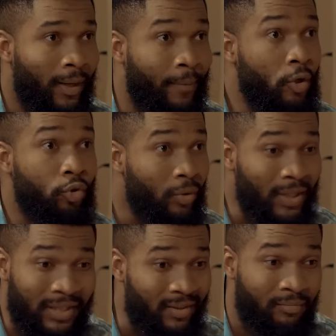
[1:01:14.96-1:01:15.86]
I'm not doing
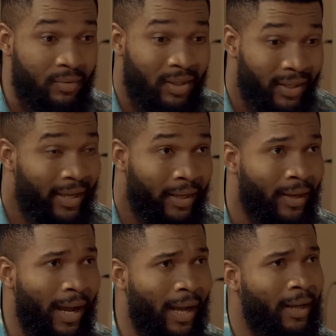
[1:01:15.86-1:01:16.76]
this thing
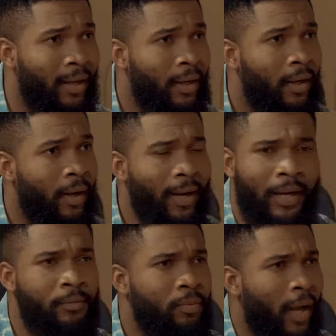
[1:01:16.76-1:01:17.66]
again. Huh? How
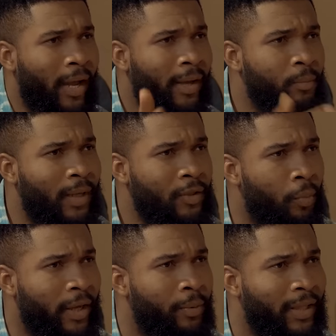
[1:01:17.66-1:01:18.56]
can that
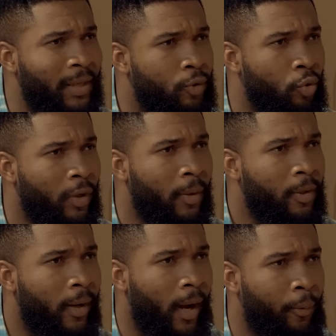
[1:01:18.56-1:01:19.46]
small girl be telling me
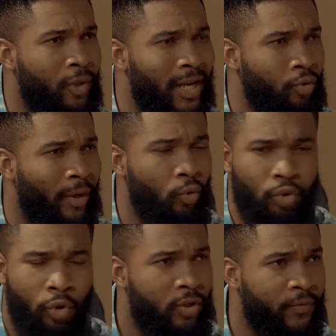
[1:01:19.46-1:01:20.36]
to apologize to our
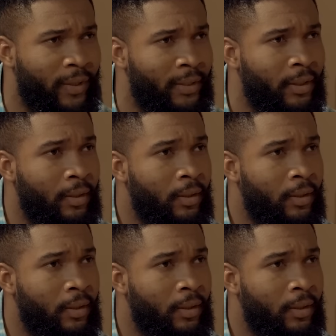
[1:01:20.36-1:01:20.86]
notorious friend?